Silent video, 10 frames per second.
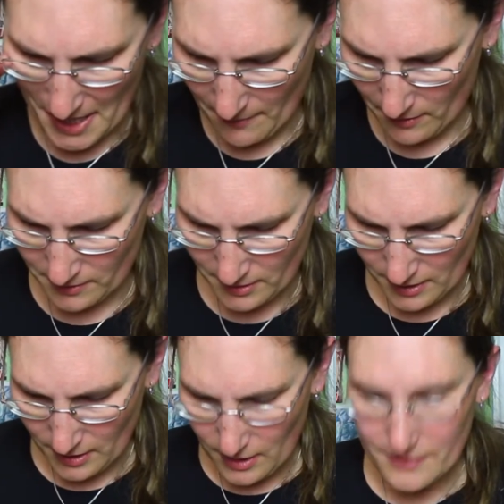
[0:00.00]
that one.
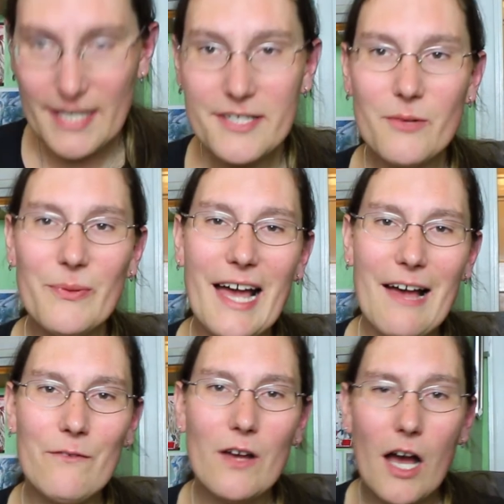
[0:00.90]
Next up we
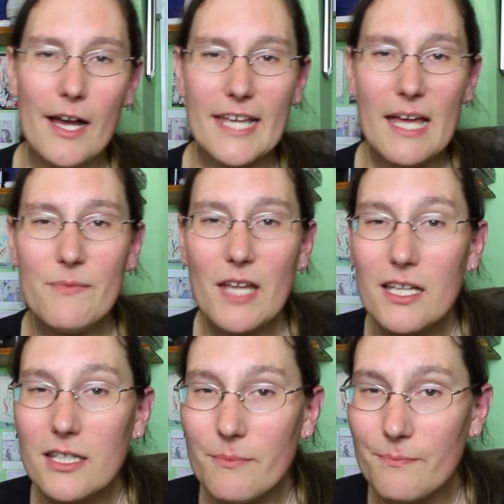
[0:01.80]
have a game
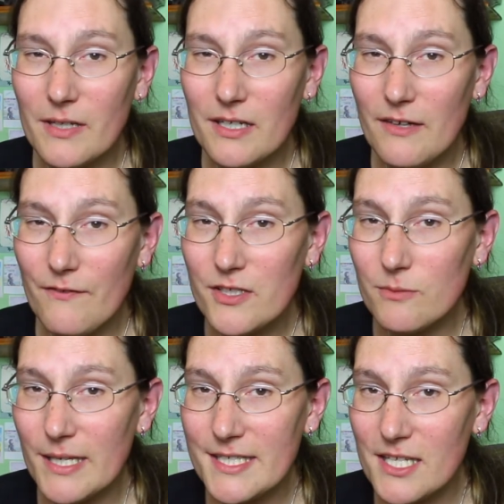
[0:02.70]
that the
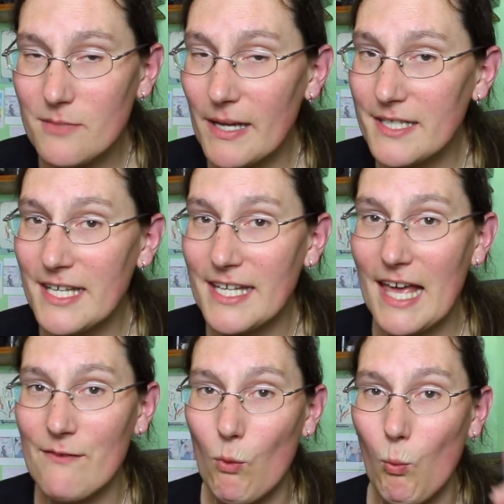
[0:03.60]
official PlayStation magazine
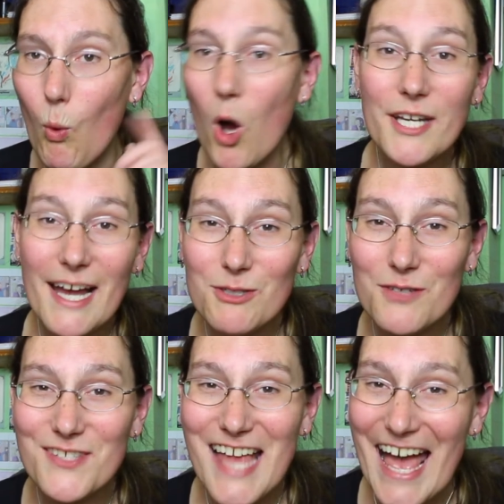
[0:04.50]
gave 1 out
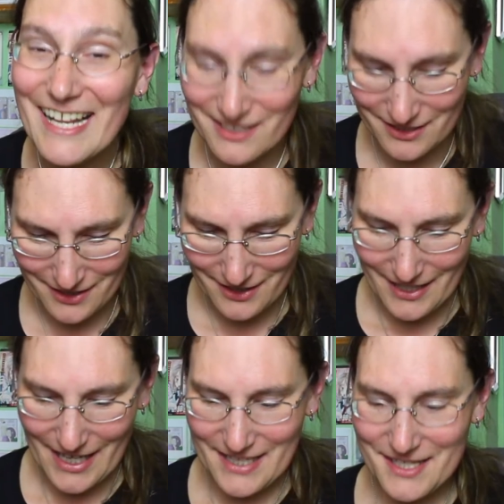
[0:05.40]
of 10.
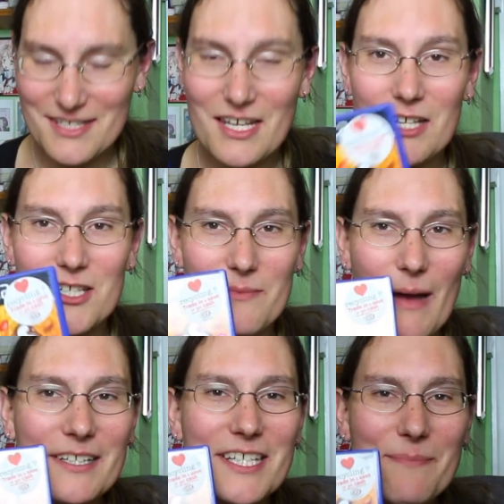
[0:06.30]
It's
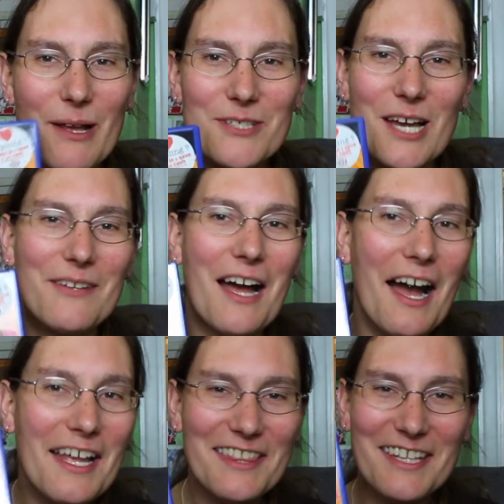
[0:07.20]
Smarties Meltdown.
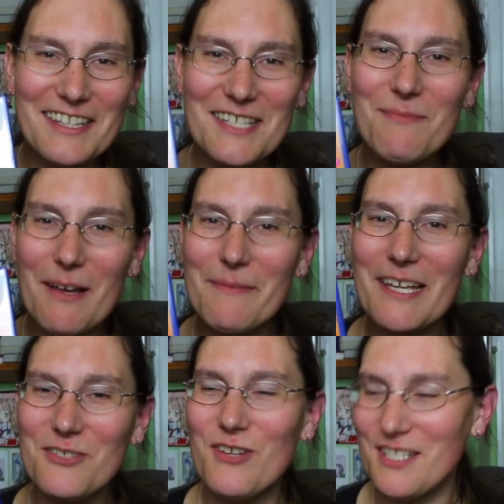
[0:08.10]
I think this might
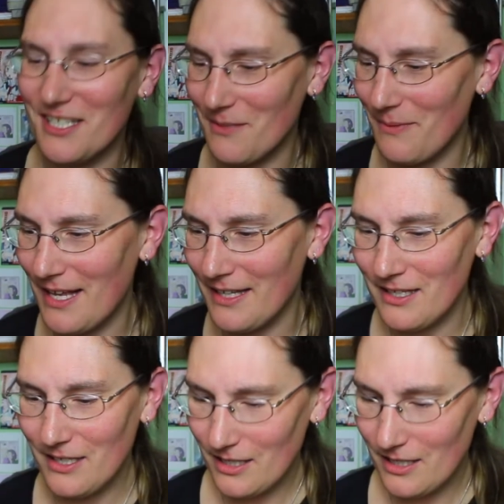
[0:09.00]
be interesting to play.